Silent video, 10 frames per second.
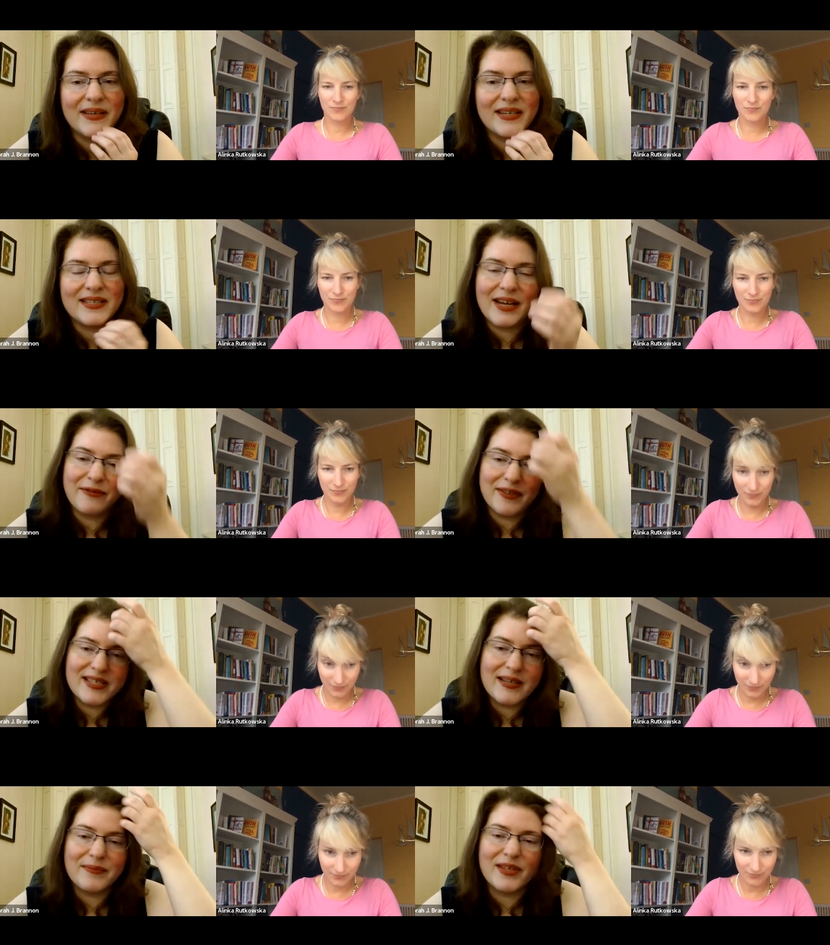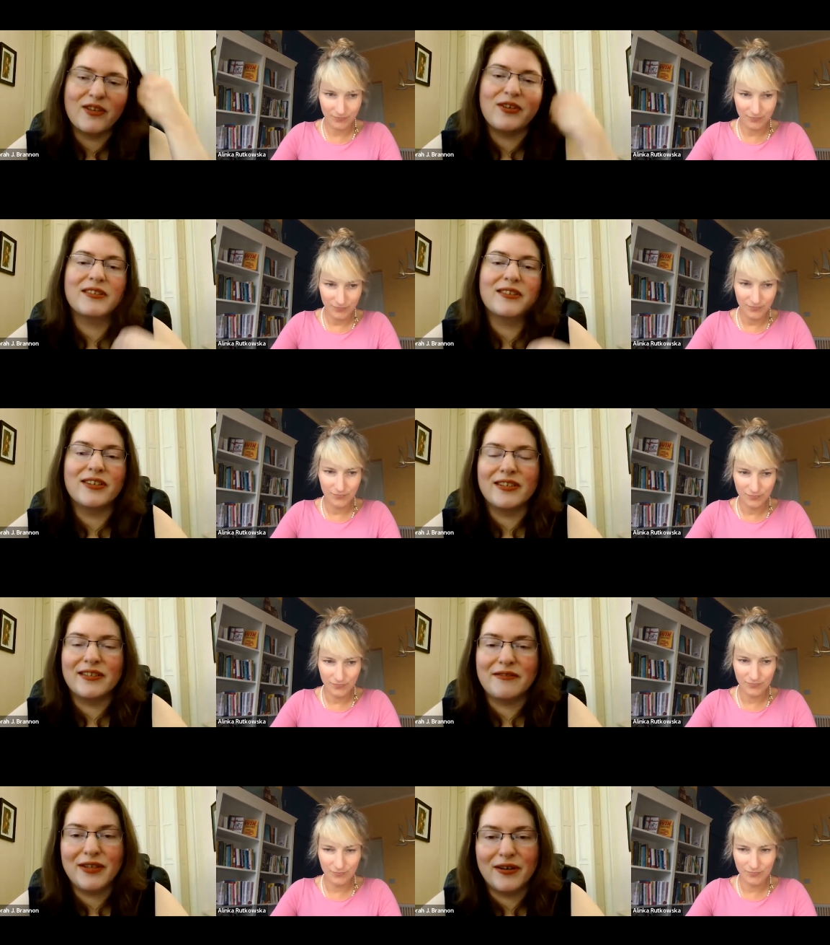Speaker 1: It is definitely something you can learn
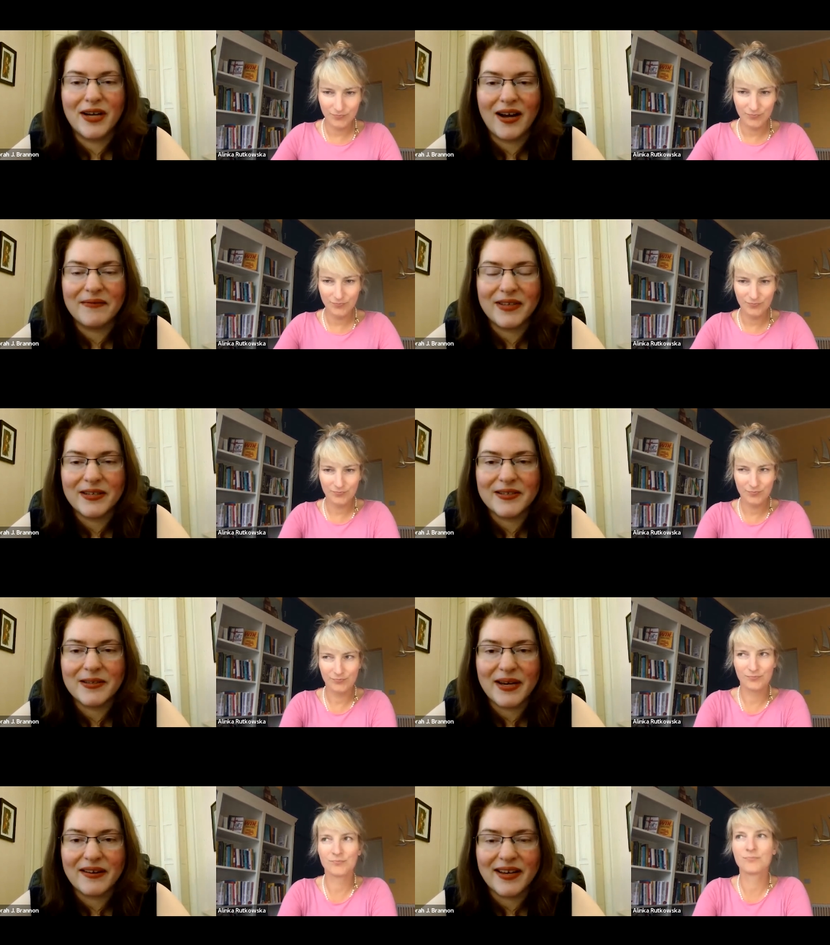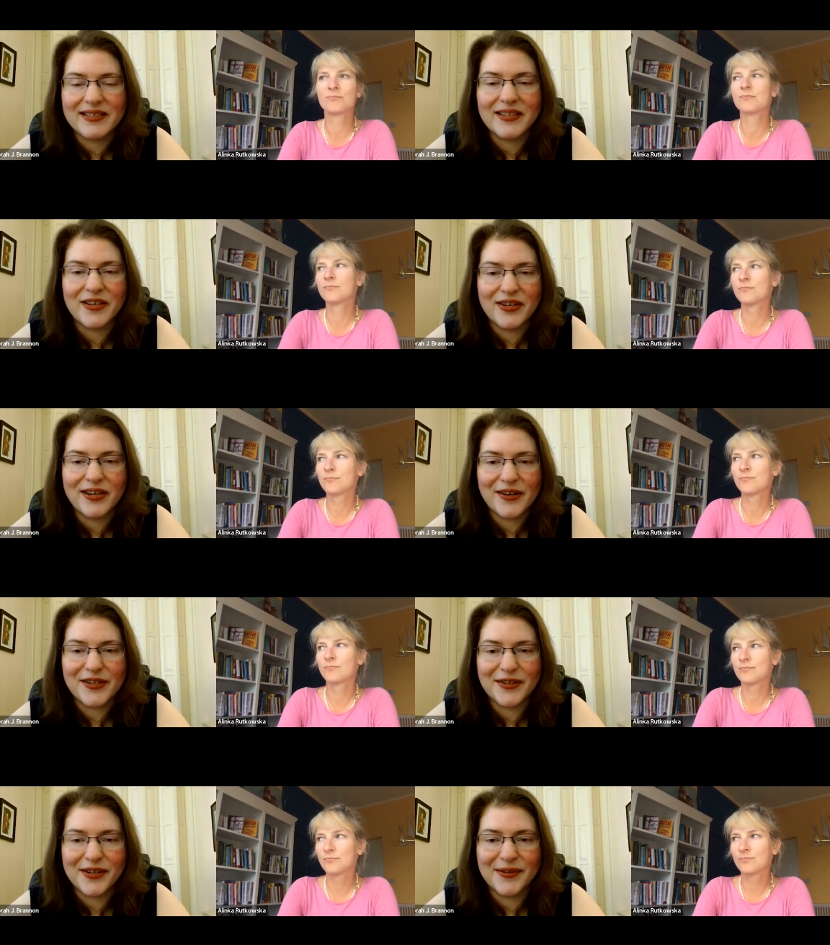and feel confident about executing on
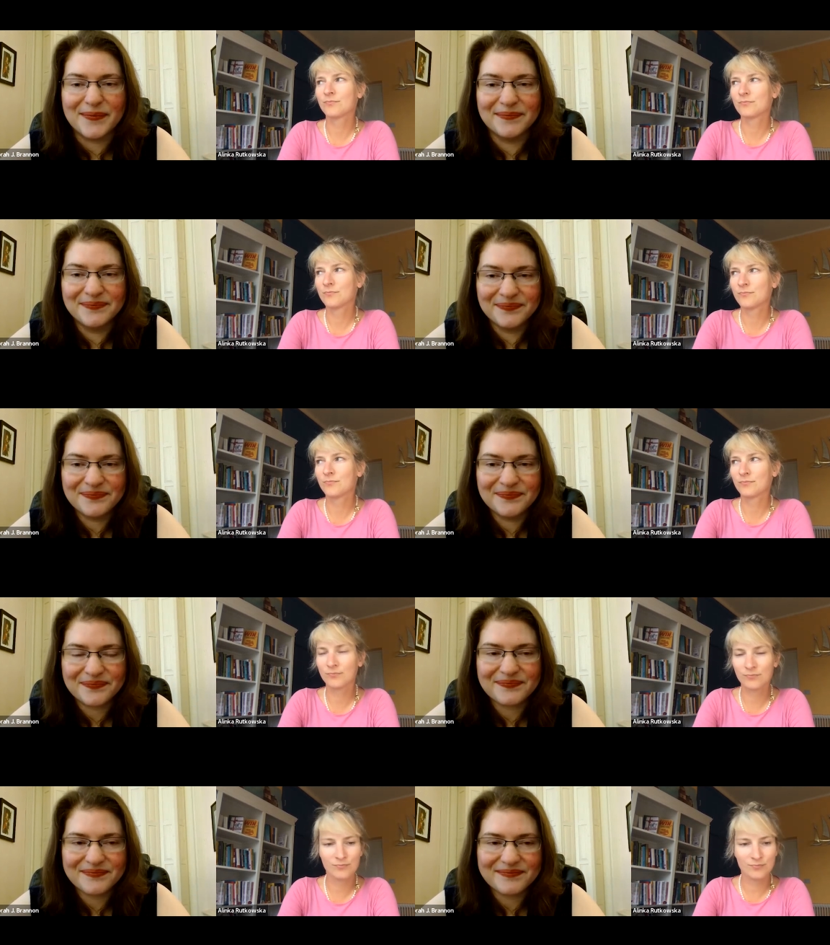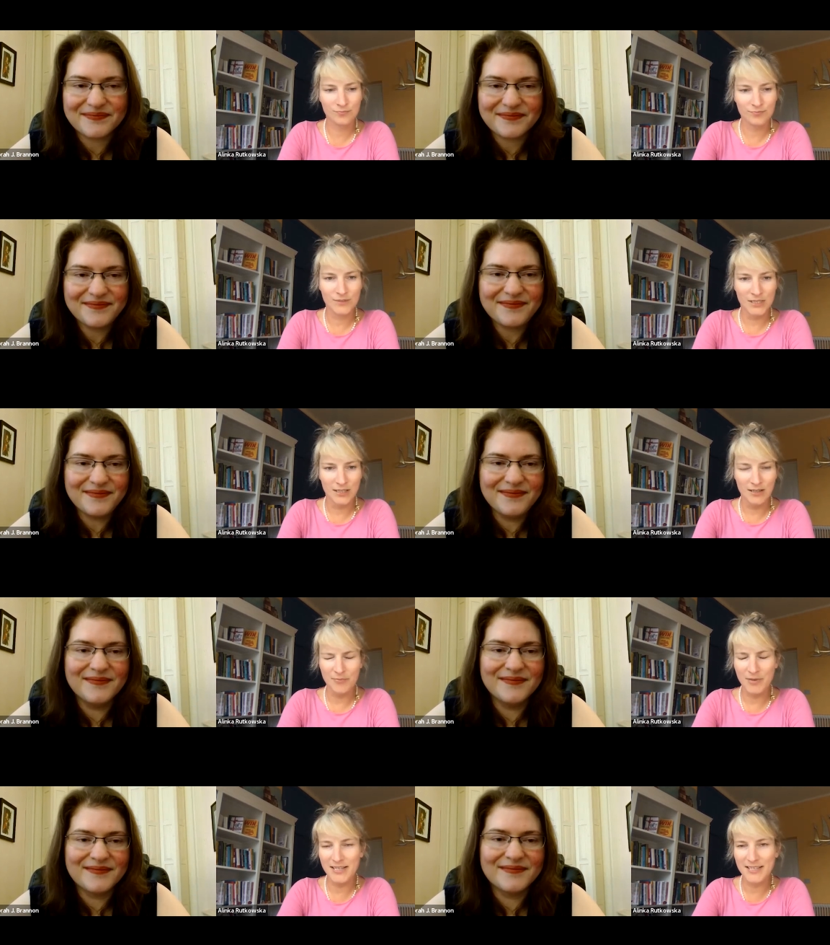your own.
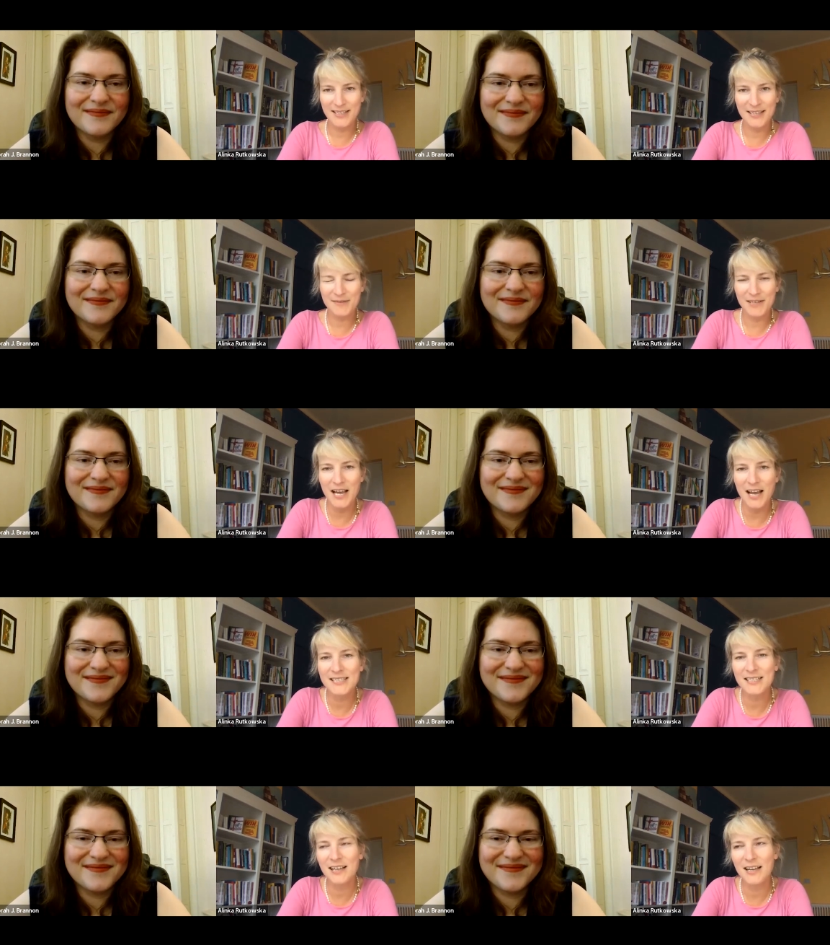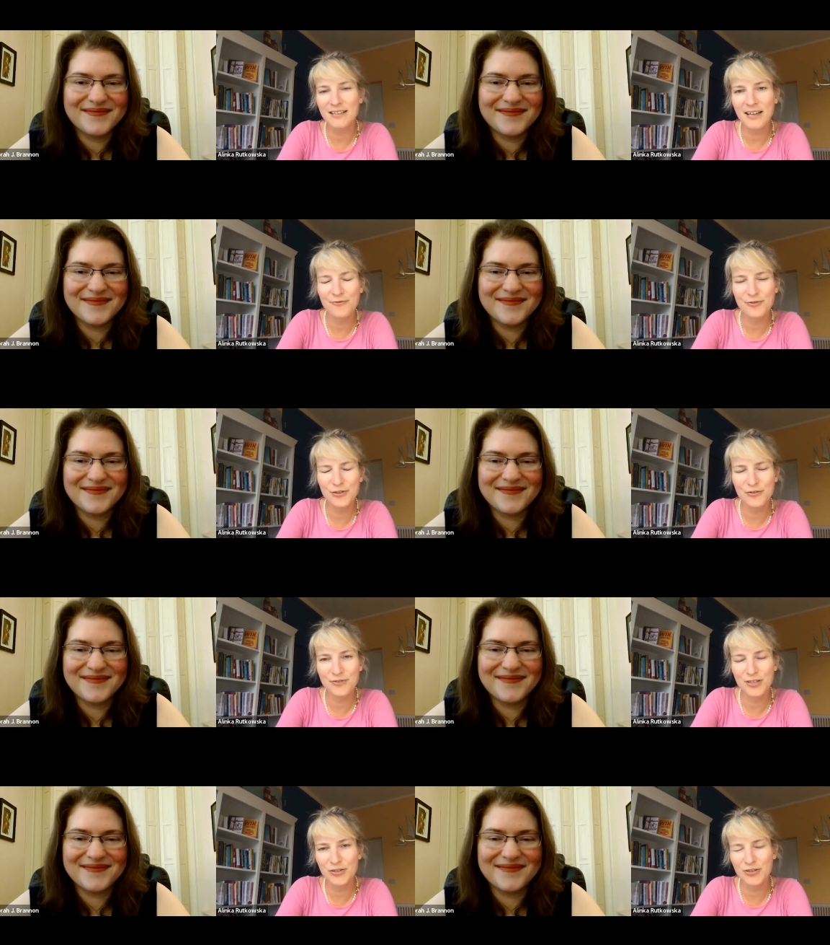
Speaker 2: Amazing. Yes. And after you've
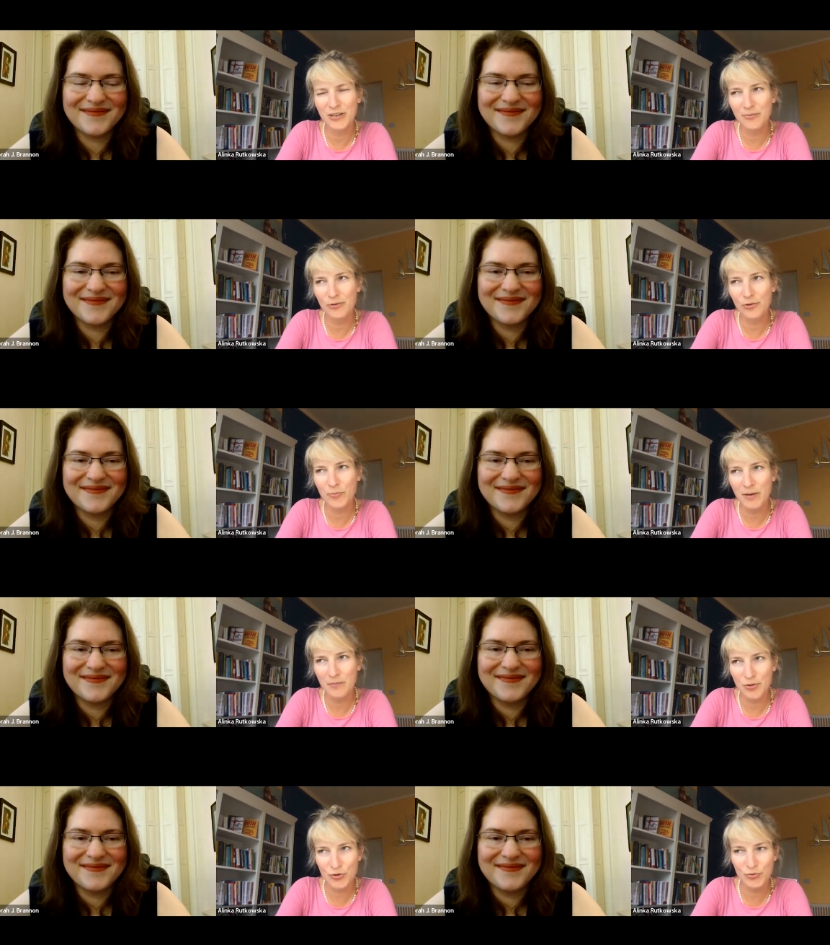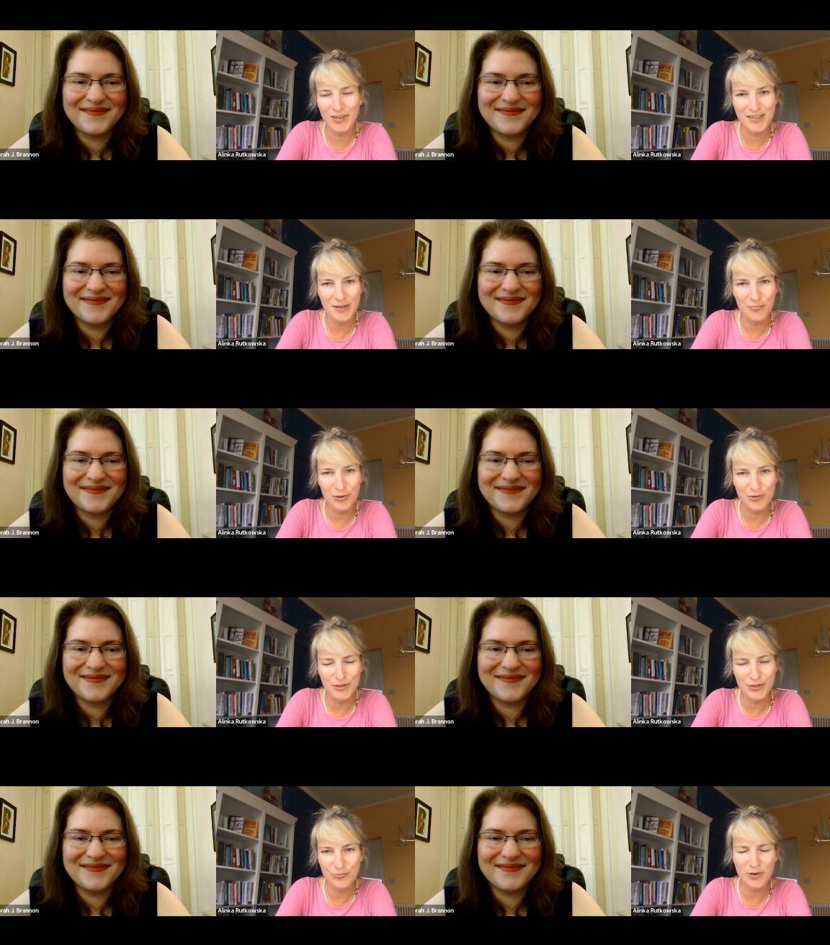done your ebook, or maybe during that
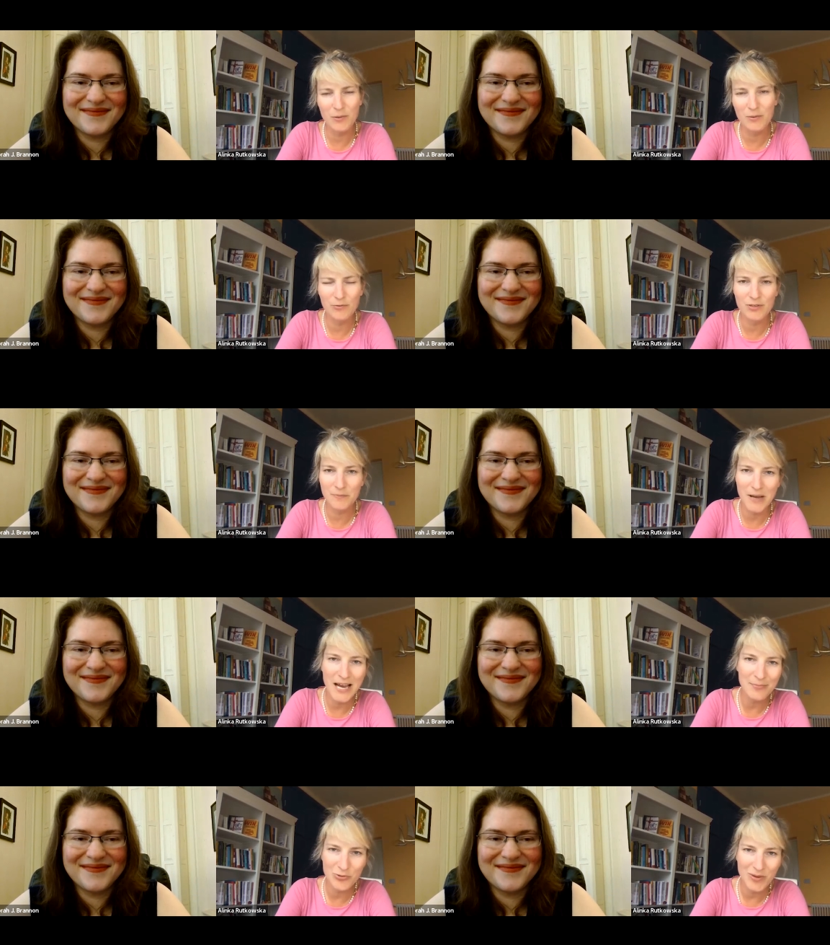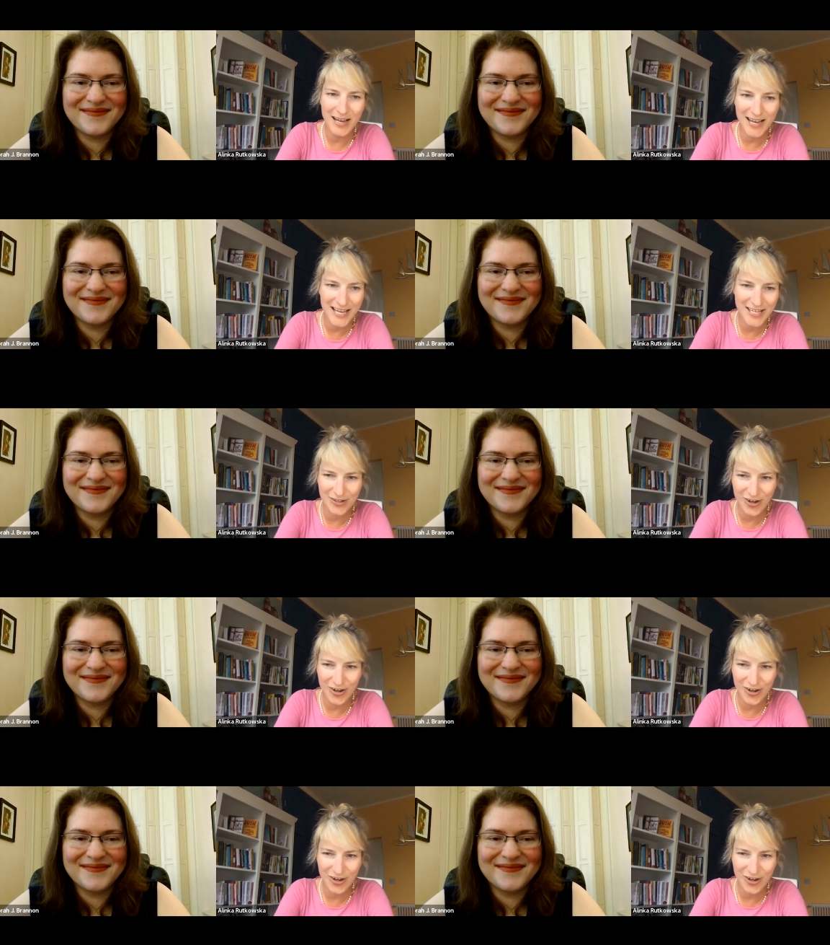process, you probably want a paperback and an